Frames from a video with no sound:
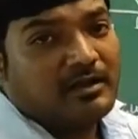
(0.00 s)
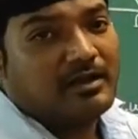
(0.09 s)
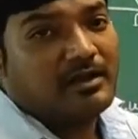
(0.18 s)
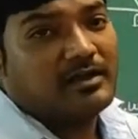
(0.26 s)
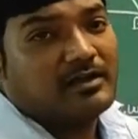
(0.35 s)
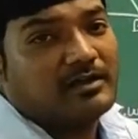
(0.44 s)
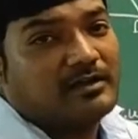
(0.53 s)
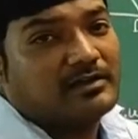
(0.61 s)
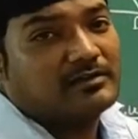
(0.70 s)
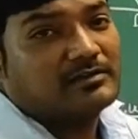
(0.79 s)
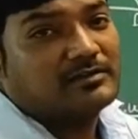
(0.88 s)

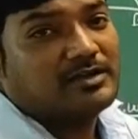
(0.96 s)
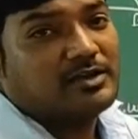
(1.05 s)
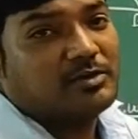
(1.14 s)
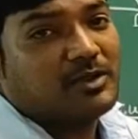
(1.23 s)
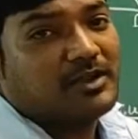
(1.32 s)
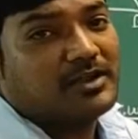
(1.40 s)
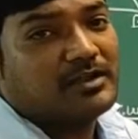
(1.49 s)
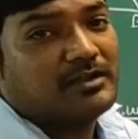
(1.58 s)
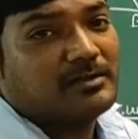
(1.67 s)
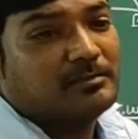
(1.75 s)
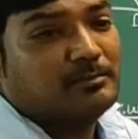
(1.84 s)
or,
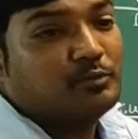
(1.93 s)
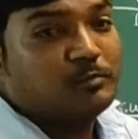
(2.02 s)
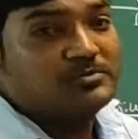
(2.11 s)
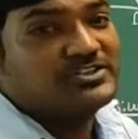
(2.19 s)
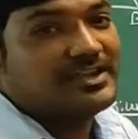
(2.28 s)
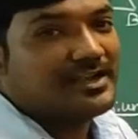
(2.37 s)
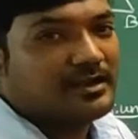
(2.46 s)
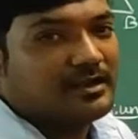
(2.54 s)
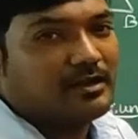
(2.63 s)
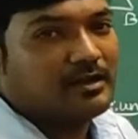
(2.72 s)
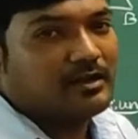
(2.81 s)
broomstick,
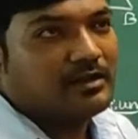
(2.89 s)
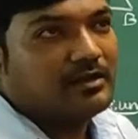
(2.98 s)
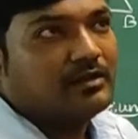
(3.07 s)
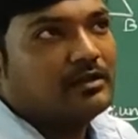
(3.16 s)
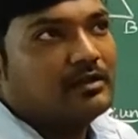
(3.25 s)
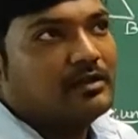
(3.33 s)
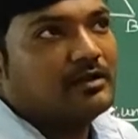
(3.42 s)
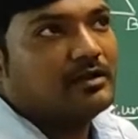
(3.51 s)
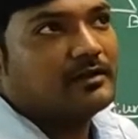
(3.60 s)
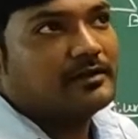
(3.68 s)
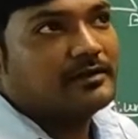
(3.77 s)

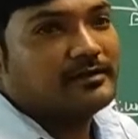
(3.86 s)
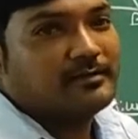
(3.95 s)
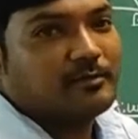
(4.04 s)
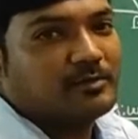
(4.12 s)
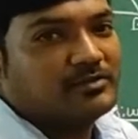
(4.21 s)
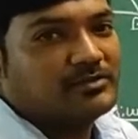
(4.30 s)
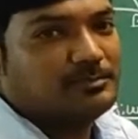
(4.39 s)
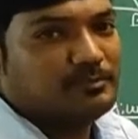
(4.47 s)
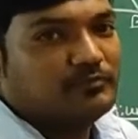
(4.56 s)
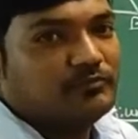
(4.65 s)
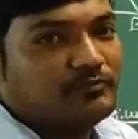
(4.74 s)
what is it?
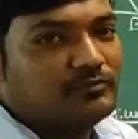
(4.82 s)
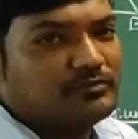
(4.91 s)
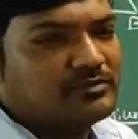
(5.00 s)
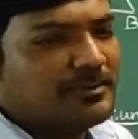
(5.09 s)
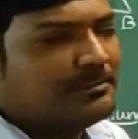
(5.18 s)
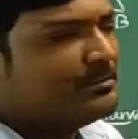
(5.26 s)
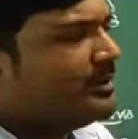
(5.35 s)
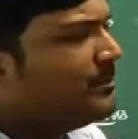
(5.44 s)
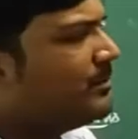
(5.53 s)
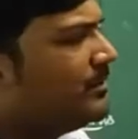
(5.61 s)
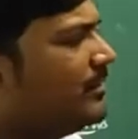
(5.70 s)
Some
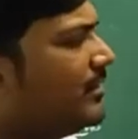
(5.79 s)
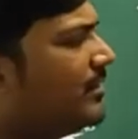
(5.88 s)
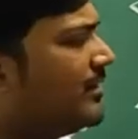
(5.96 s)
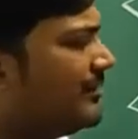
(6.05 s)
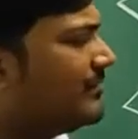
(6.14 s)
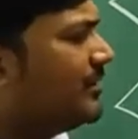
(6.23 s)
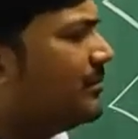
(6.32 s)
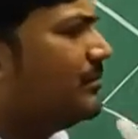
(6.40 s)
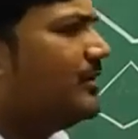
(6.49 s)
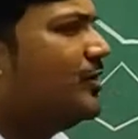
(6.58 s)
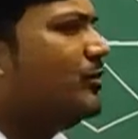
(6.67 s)
people,
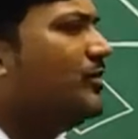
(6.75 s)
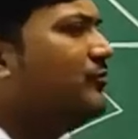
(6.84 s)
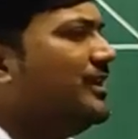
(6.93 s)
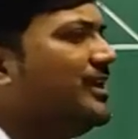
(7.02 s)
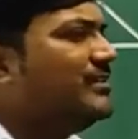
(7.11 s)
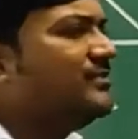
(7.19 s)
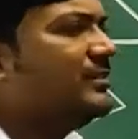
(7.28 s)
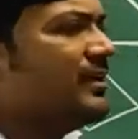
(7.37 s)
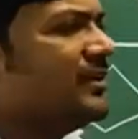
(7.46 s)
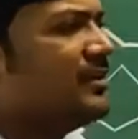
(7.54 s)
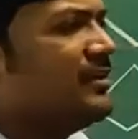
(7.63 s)
in villages,
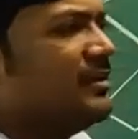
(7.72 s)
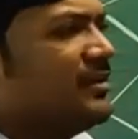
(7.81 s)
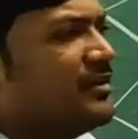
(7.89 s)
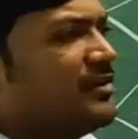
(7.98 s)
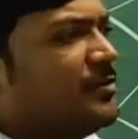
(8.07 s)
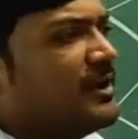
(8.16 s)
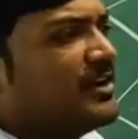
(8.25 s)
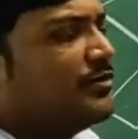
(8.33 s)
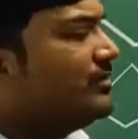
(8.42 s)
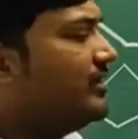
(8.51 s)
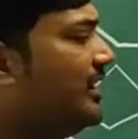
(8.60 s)
you might
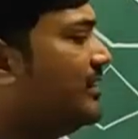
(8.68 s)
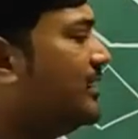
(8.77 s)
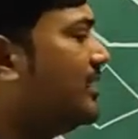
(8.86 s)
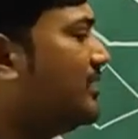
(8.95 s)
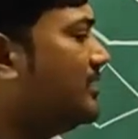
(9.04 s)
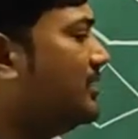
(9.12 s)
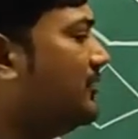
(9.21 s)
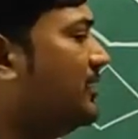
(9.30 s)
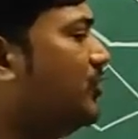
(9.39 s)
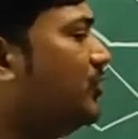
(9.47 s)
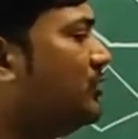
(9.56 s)
have seen that they
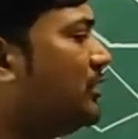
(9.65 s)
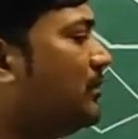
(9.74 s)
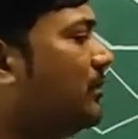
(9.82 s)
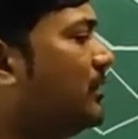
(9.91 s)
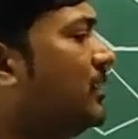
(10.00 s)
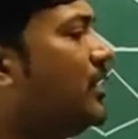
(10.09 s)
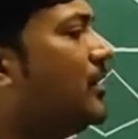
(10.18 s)
will use some,